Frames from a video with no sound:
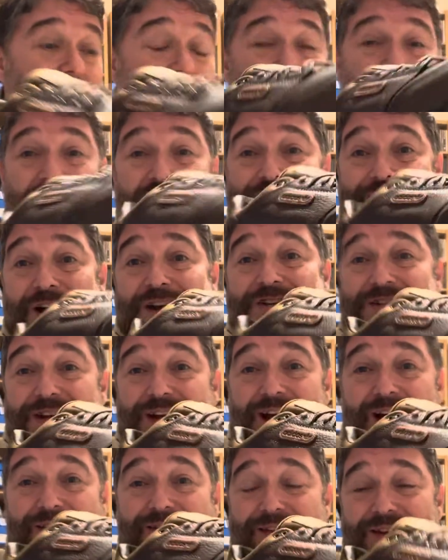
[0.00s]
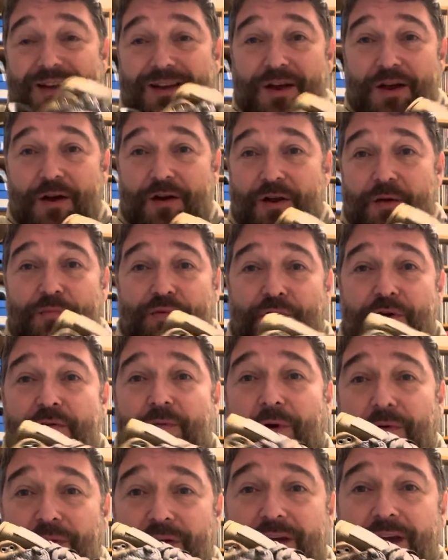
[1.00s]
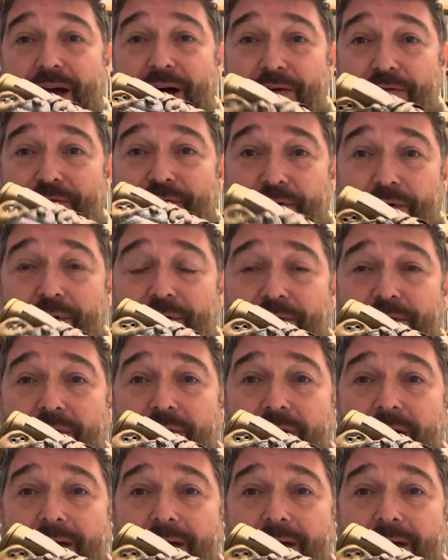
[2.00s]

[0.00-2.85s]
These are actually, I think, an improvement on the Carnforth,